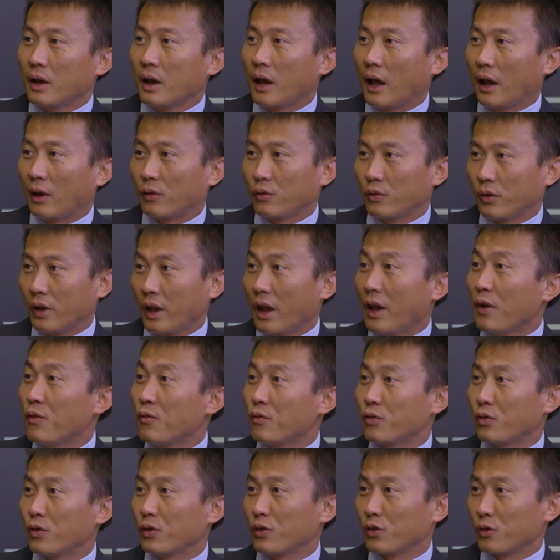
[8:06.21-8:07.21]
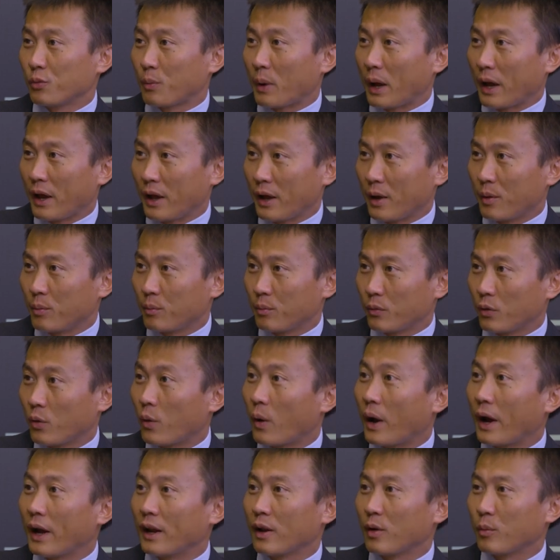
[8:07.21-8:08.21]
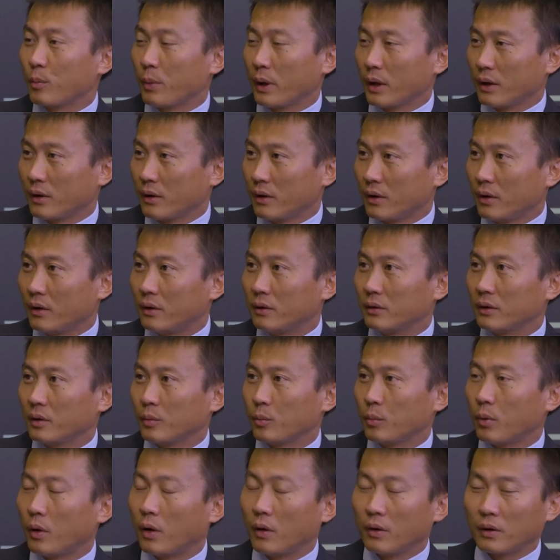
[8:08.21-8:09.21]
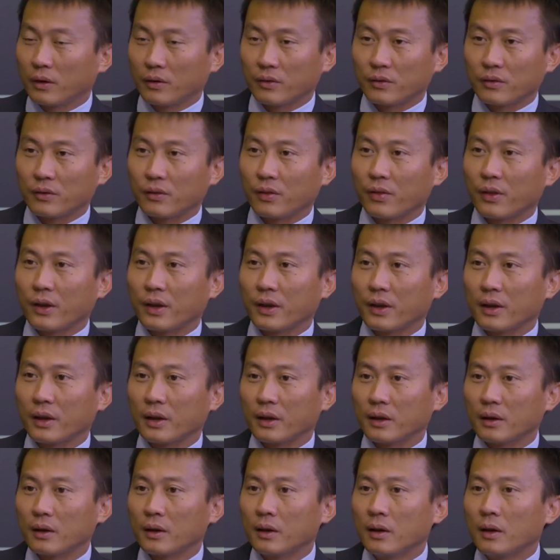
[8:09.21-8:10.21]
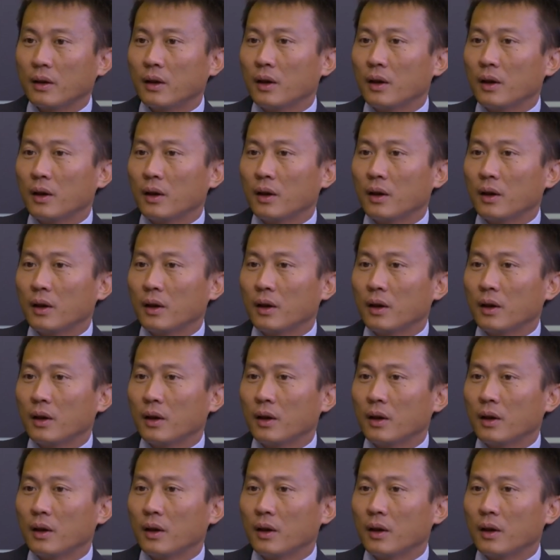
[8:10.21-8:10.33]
actually influenced by him quite a bit on the policy thinking.